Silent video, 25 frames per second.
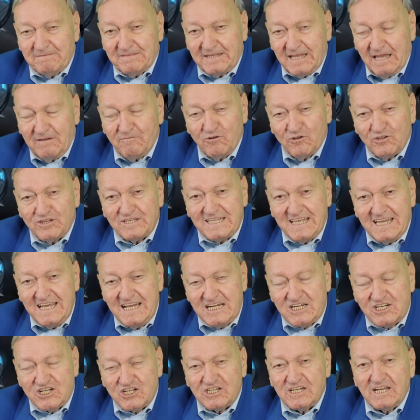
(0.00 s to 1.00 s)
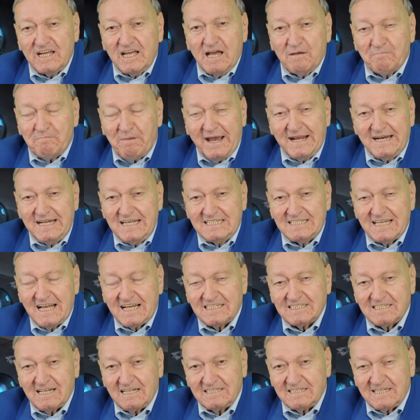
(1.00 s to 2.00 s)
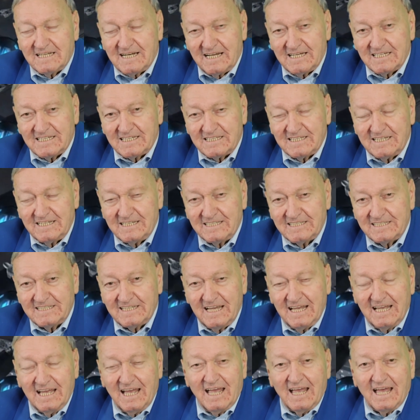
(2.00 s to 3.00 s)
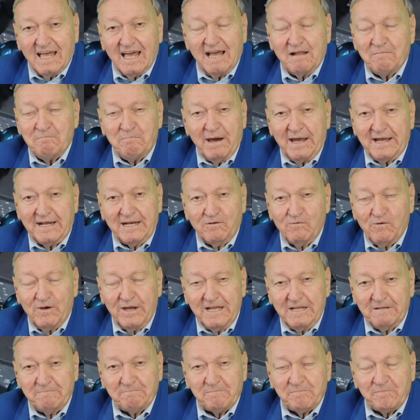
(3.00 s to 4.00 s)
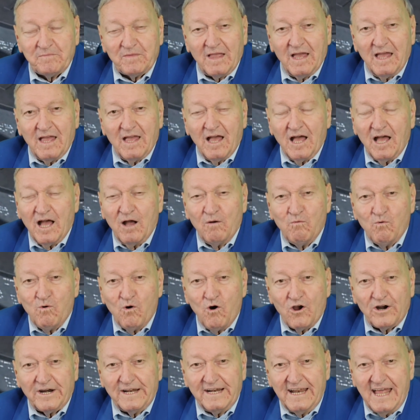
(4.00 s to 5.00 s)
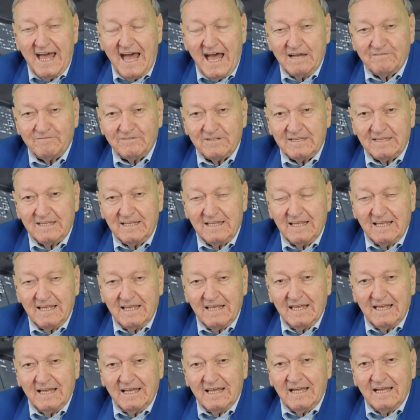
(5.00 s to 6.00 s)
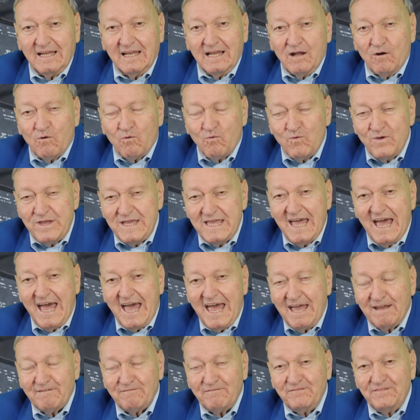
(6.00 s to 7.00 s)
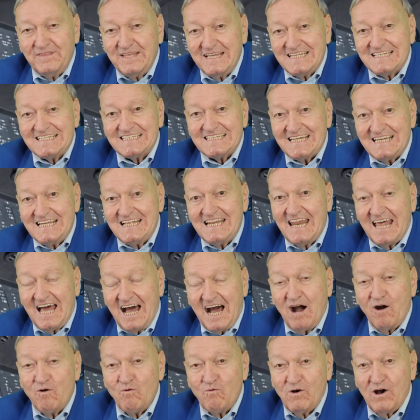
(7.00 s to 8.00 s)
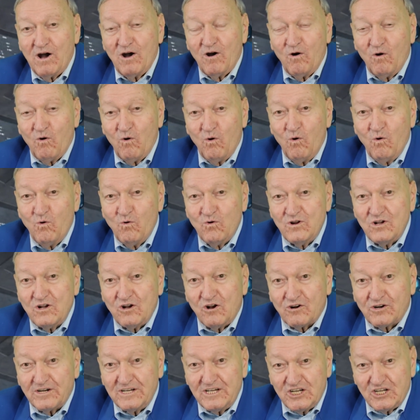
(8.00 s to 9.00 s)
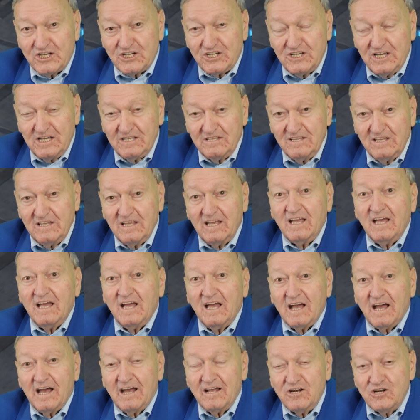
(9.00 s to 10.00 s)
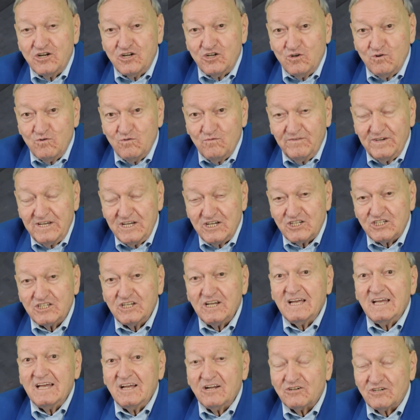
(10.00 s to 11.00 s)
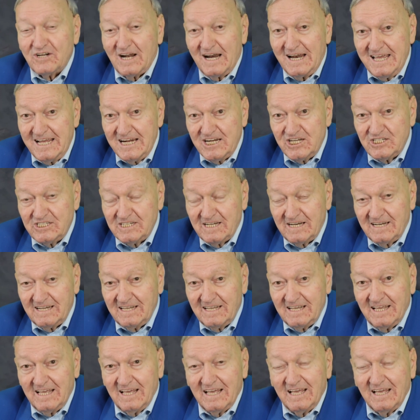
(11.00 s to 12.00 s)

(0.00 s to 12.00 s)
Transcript: They were taught by these extraterrestrials. And by the way, a war in heaven. We have this in our own Christian and Jewish religion.